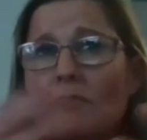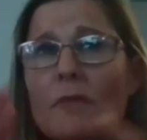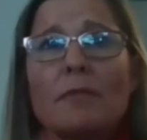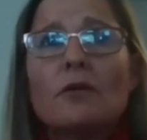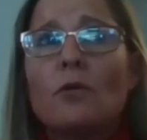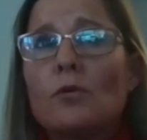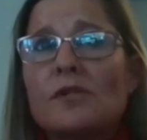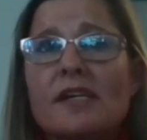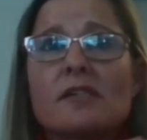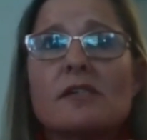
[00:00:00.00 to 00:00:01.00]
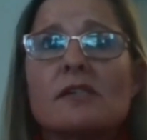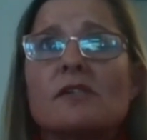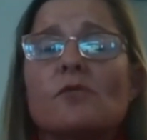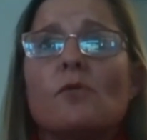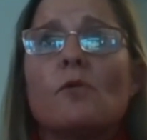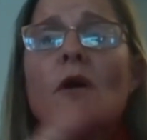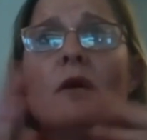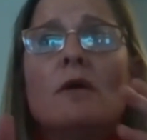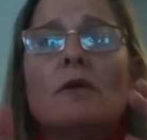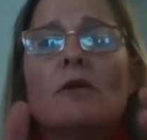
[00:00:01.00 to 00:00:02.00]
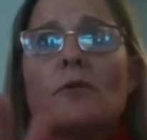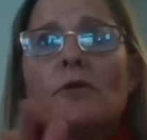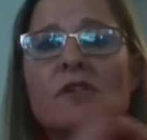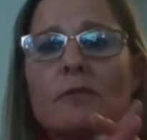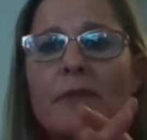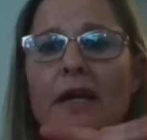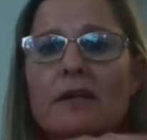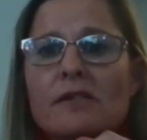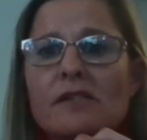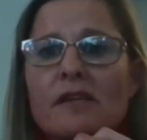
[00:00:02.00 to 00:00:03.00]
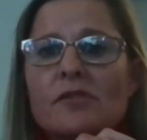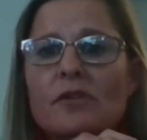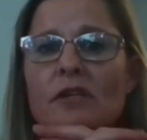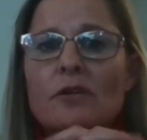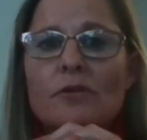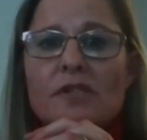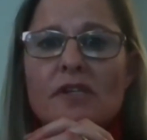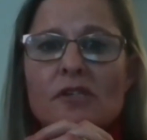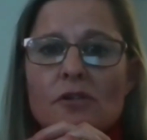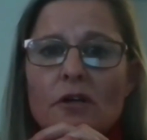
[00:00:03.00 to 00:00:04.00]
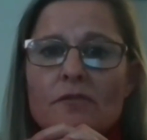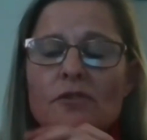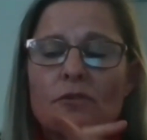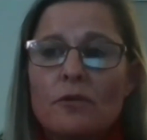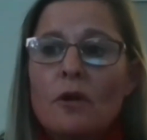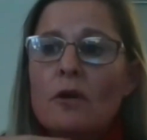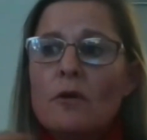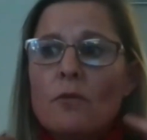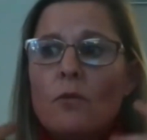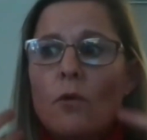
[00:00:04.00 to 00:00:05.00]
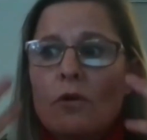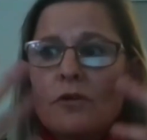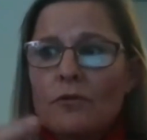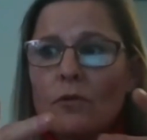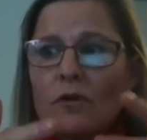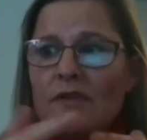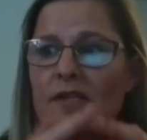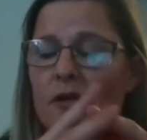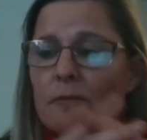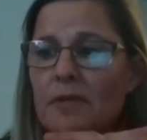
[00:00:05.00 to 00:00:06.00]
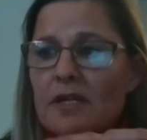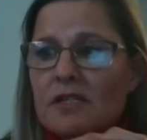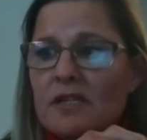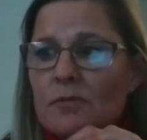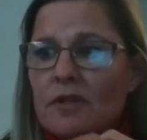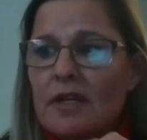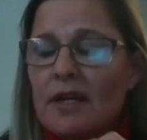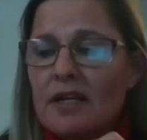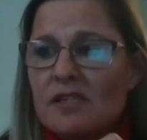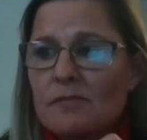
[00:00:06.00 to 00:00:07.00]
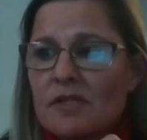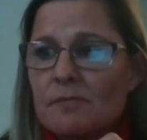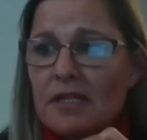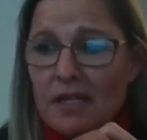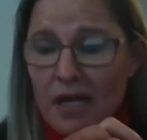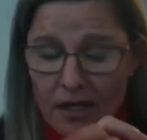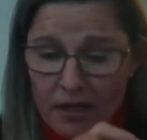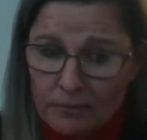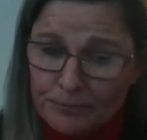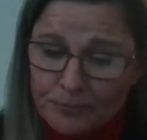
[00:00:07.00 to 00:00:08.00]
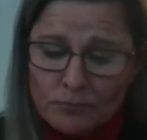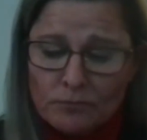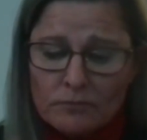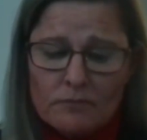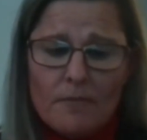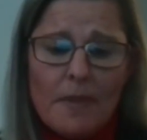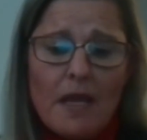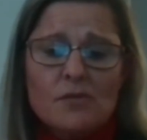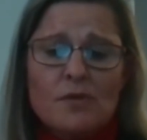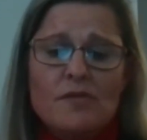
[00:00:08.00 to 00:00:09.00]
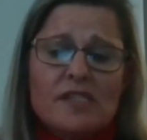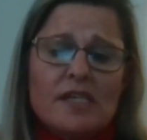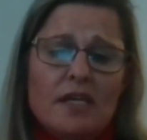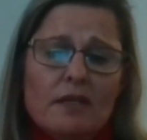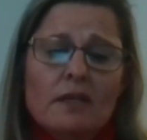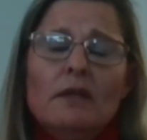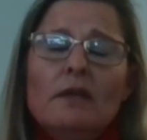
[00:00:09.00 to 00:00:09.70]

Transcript: be it call centers or, personal bankers, they've certainly used their staff to walk through all of these complexities with their customers. But now, as we've seen,